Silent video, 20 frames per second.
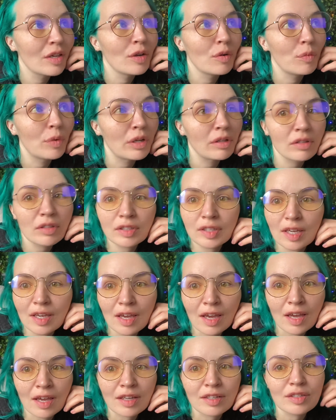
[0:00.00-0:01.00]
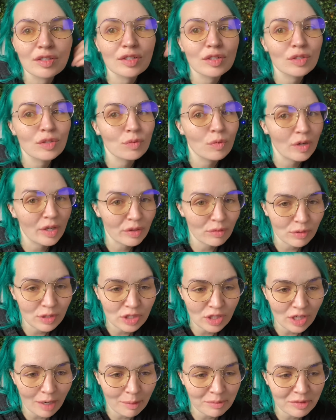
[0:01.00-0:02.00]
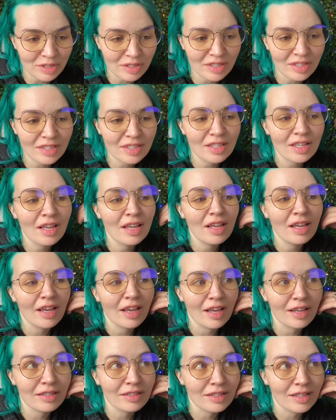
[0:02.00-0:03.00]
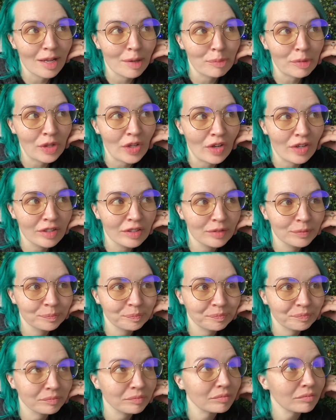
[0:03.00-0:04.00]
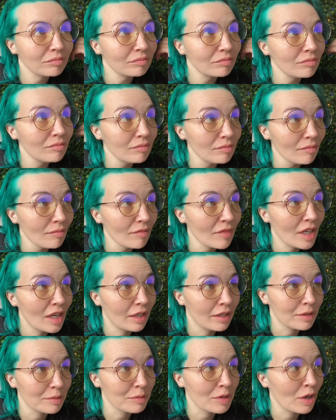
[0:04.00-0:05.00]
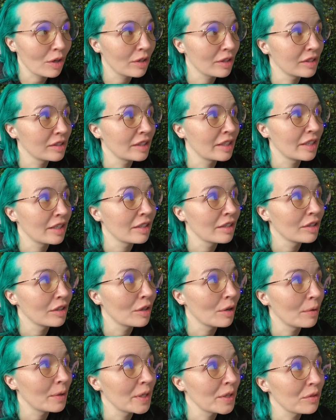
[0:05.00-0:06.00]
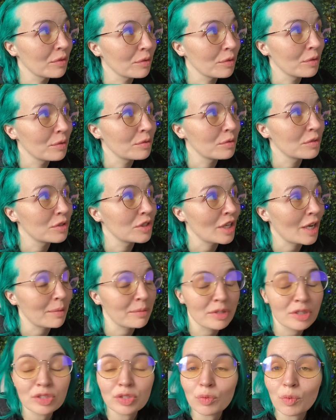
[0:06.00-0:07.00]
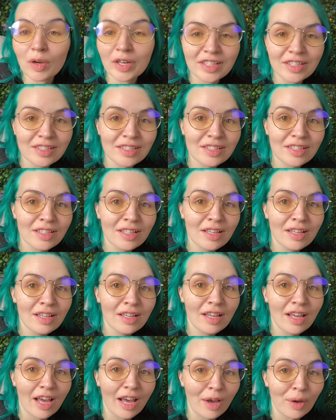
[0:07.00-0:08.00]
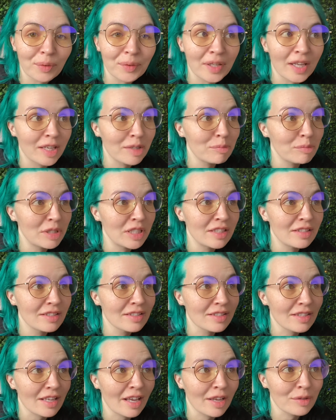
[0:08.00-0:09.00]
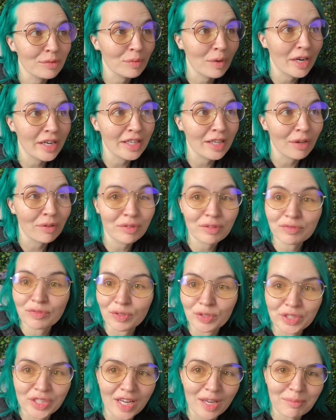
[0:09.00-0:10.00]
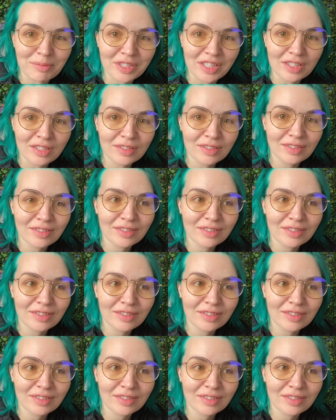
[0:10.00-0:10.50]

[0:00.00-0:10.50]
we are looking at 23 chapters and an epilogue. I am currently going through chapter 20's outline beats and writing out the full chapter.